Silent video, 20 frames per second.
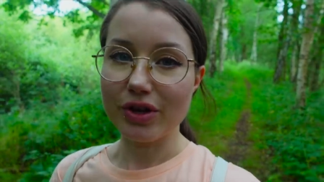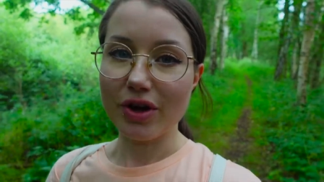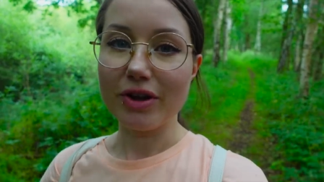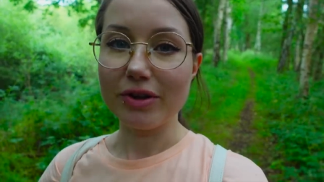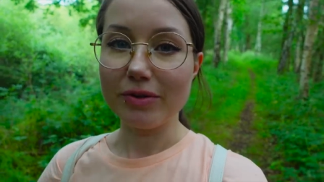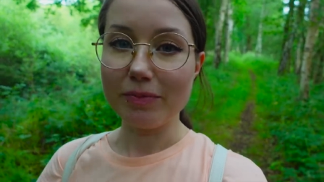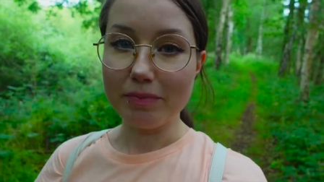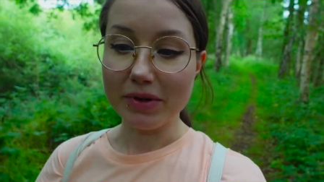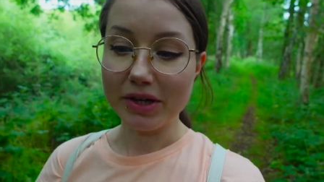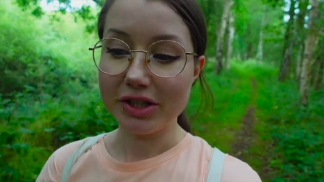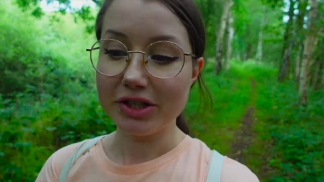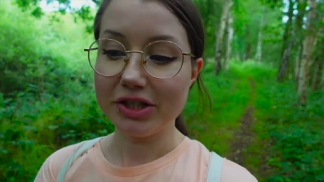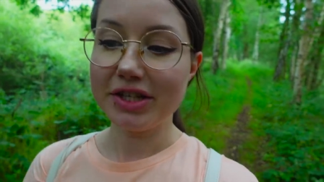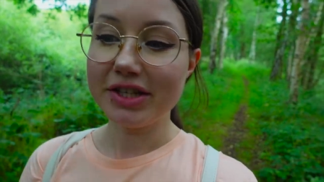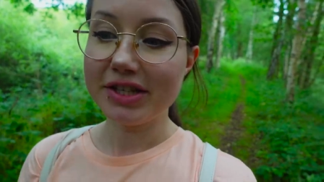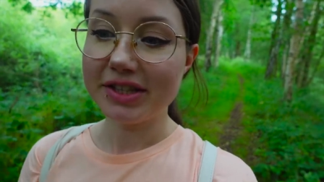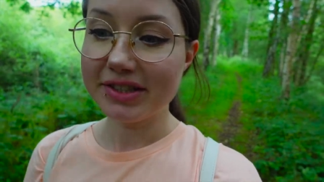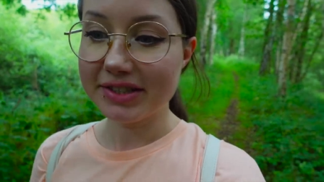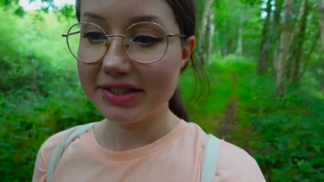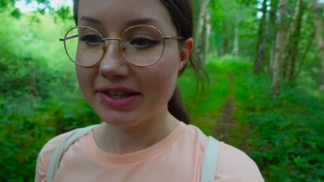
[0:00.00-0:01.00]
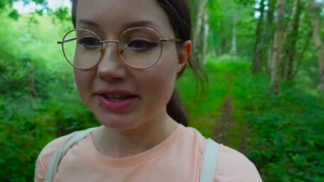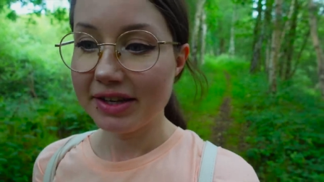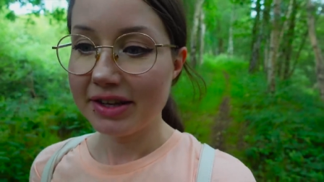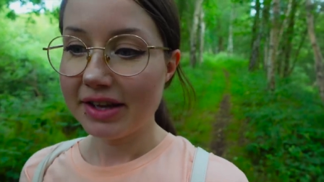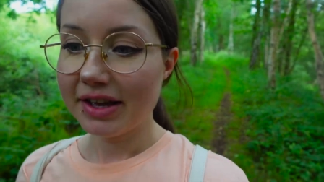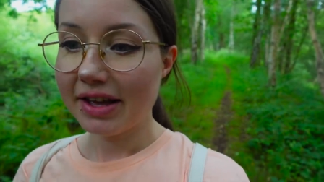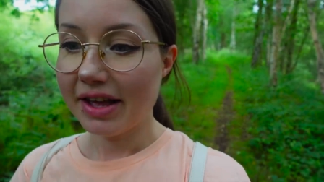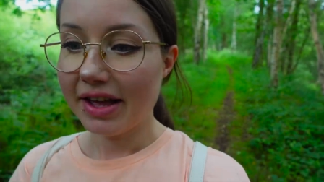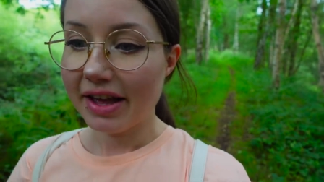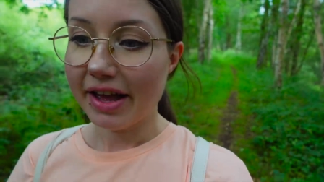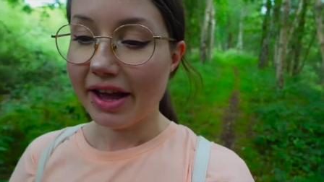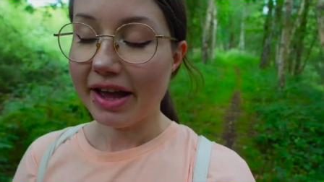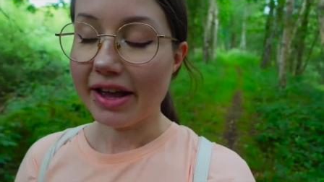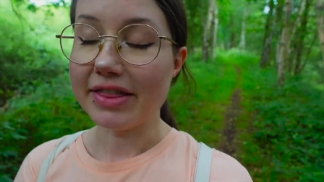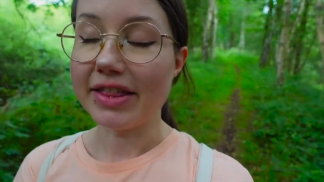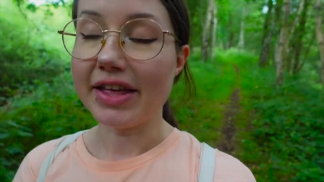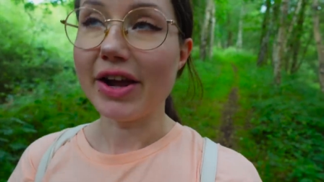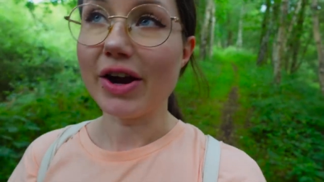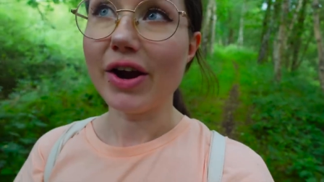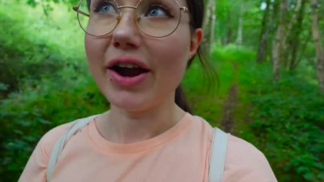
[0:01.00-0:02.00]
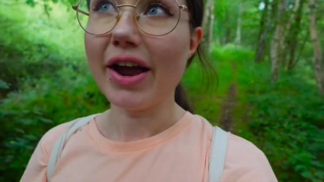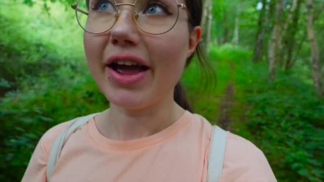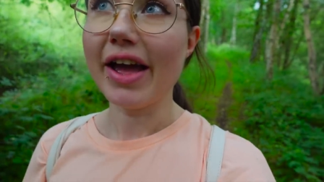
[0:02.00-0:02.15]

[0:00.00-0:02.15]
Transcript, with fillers: called midgies and they are